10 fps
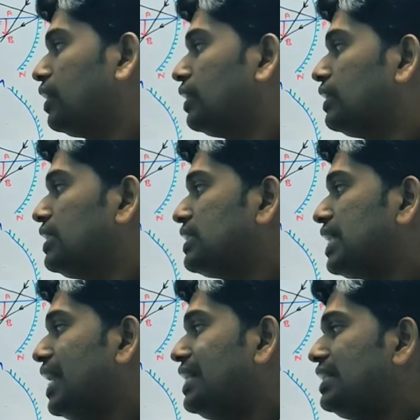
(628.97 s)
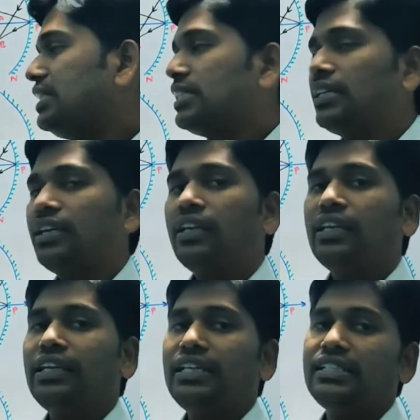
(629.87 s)
The size
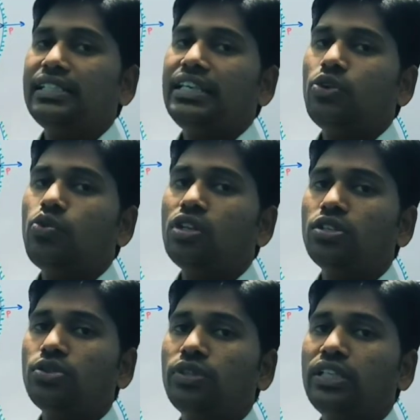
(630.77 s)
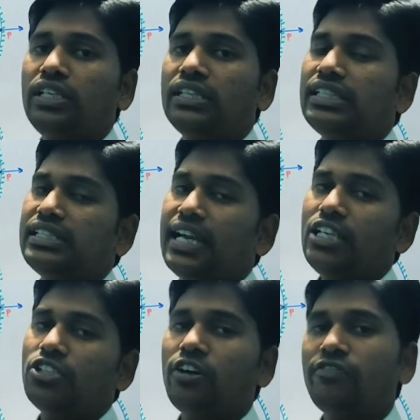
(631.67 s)
is equal to the size
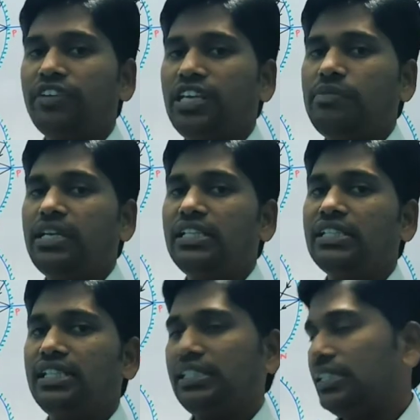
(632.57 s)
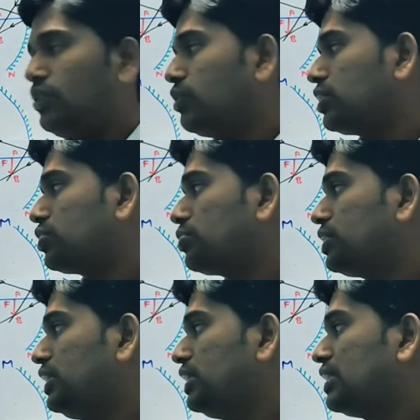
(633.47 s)
of image is equals to
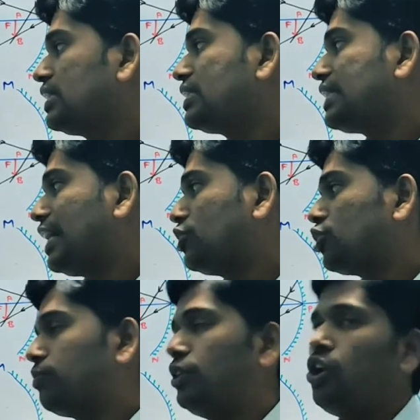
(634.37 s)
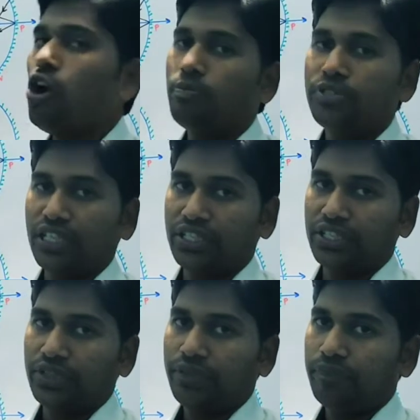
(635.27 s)
the size of the object.
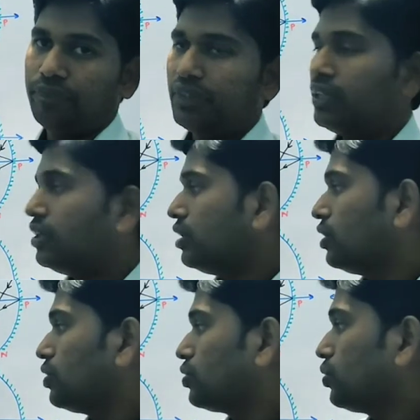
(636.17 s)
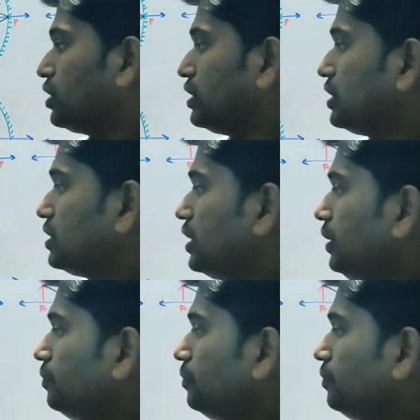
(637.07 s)
So this is the